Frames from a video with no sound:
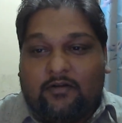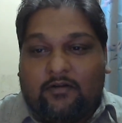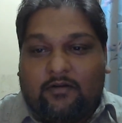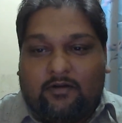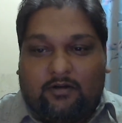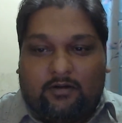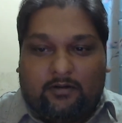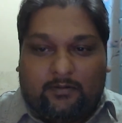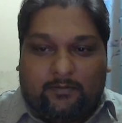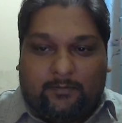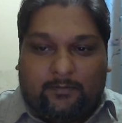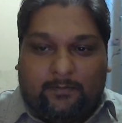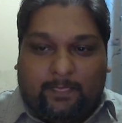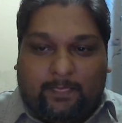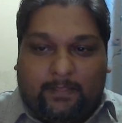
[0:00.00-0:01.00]

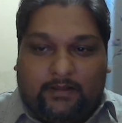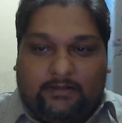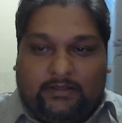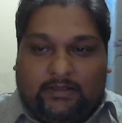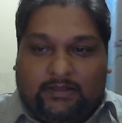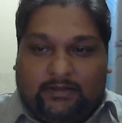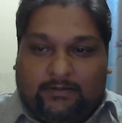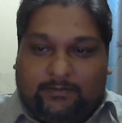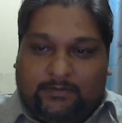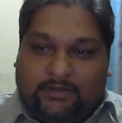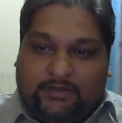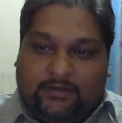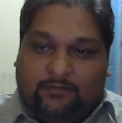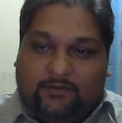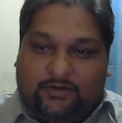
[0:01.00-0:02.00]
the
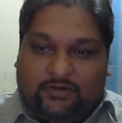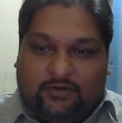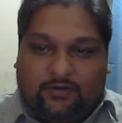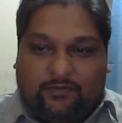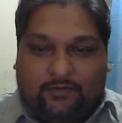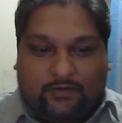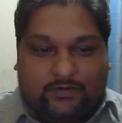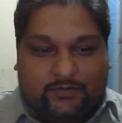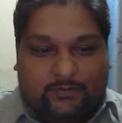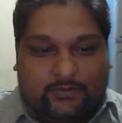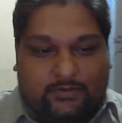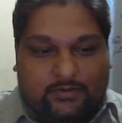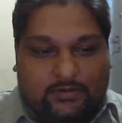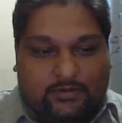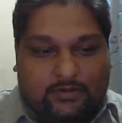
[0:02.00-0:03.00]
Indian version of
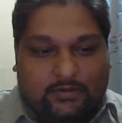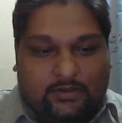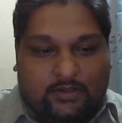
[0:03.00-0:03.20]
Christmas,